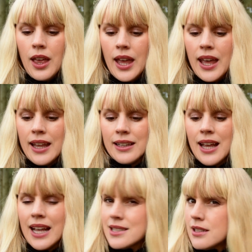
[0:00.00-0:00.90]
And
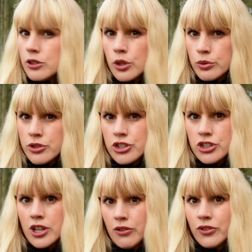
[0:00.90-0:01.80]
as the nodes
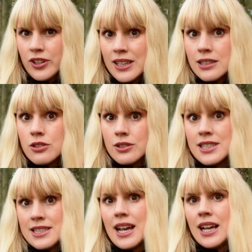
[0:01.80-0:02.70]
shift into
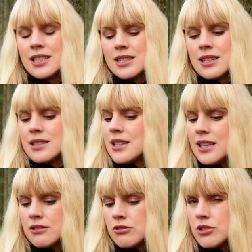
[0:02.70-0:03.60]
this axis
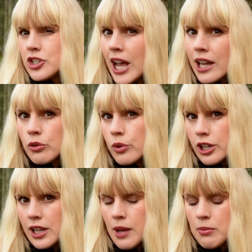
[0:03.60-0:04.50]
in
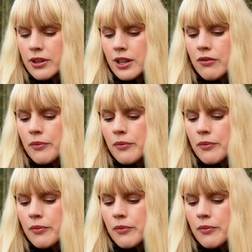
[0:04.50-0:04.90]
January, I believe,